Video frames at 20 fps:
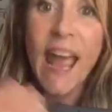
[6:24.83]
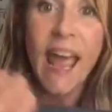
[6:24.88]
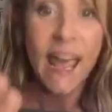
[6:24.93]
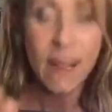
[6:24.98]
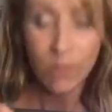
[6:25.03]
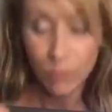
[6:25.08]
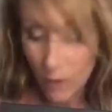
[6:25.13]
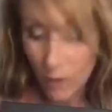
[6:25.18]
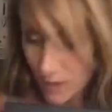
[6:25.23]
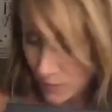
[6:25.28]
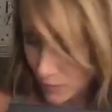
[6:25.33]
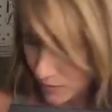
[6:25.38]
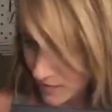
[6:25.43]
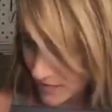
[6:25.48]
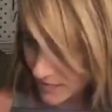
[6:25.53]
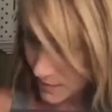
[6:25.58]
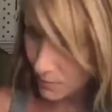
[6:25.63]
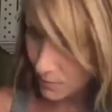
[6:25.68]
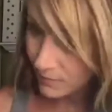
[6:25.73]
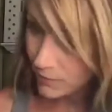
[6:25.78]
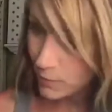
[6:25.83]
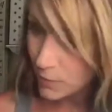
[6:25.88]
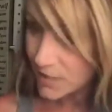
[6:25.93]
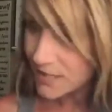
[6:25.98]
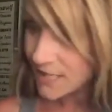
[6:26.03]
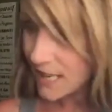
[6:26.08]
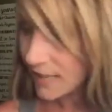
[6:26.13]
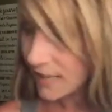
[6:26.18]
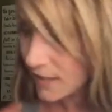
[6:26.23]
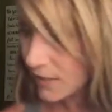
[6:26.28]
And what some of you are
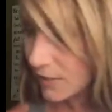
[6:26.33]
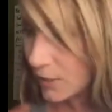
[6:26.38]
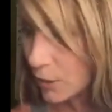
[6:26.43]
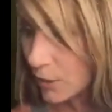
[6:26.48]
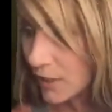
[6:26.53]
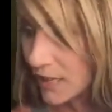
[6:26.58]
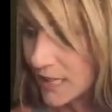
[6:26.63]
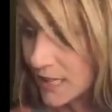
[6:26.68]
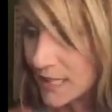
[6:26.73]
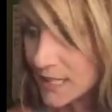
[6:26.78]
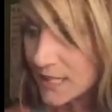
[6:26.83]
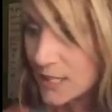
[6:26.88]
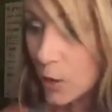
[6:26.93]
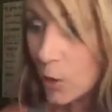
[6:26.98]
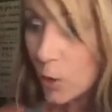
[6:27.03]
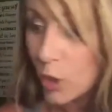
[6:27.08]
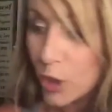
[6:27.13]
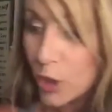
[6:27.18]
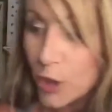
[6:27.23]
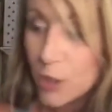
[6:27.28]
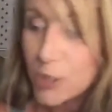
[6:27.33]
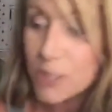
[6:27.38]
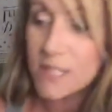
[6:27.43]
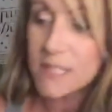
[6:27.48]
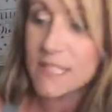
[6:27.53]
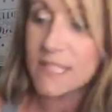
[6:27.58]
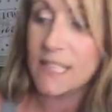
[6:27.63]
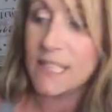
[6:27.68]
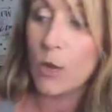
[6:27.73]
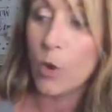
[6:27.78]
saying, that there is no
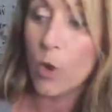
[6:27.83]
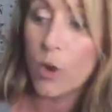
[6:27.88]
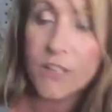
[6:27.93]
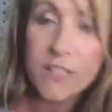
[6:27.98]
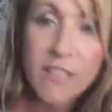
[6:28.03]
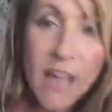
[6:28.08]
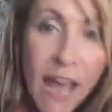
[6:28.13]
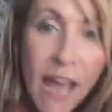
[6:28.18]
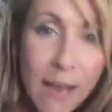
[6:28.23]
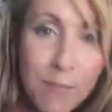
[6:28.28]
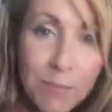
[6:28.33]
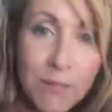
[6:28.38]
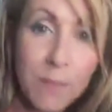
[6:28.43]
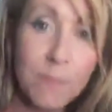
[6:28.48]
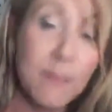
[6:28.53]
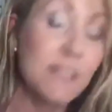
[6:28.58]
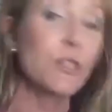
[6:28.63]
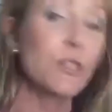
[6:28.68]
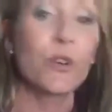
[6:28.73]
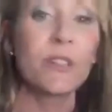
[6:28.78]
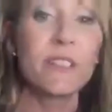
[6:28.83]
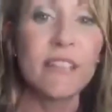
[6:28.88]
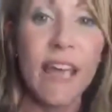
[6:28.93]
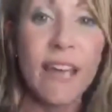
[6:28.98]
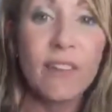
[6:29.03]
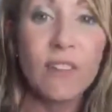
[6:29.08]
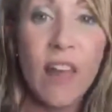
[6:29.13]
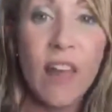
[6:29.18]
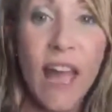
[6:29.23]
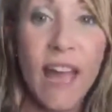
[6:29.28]
urgency or time limits or
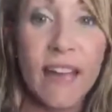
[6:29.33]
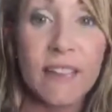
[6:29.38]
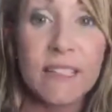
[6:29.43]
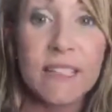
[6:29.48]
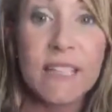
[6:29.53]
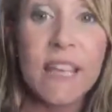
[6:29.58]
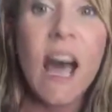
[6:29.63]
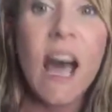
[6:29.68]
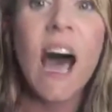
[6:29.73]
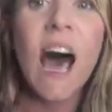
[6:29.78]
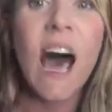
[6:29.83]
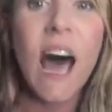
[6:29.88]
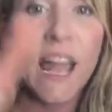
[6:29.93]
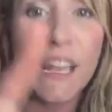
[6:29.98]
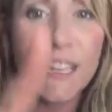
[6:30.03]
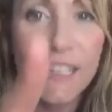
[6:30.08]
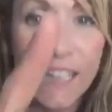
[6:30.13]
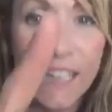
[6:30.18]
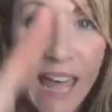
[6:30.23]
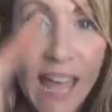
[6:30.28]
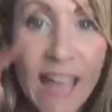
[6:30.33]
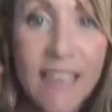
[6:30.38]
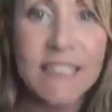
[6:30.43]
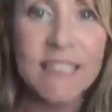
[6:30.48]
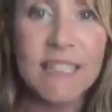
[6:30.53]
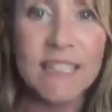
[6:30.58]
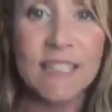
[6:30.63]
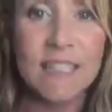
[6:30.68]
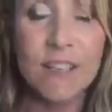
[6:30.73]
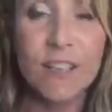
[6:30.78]
deadlines
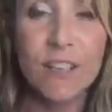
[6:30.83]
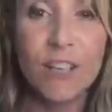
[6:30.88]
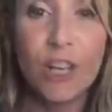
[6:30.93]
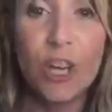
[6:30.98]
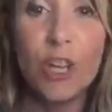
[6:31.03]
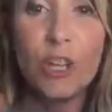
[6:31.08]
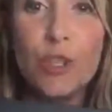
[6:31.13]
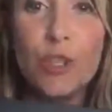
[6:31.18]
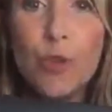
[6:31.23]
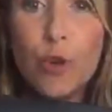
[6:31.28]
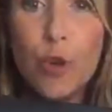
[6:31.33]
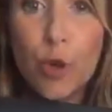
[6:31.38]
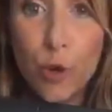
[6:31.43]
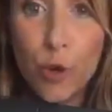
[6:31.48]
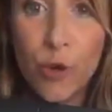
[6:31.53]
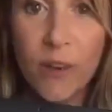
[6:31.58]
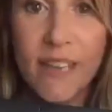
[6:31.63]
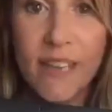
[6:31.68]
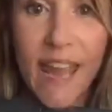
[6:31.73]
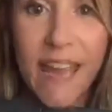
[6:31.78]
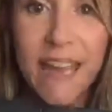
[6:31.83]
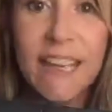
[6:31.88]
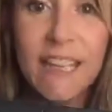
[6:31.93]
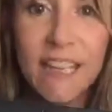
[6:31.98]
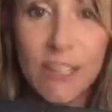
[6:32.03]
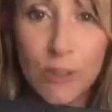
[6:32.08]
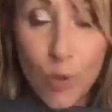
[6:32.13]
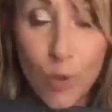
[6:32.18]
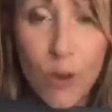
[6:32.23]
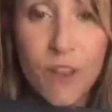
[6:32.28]
unless you create
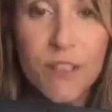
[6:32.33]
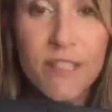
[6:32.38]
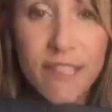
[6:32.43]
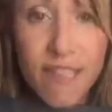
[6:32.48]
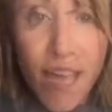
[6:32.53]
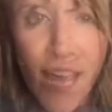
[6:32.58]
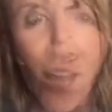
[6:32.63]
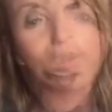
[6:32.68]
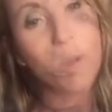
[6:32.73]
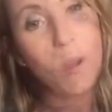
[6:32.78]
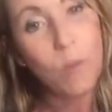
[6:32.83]
it yourself.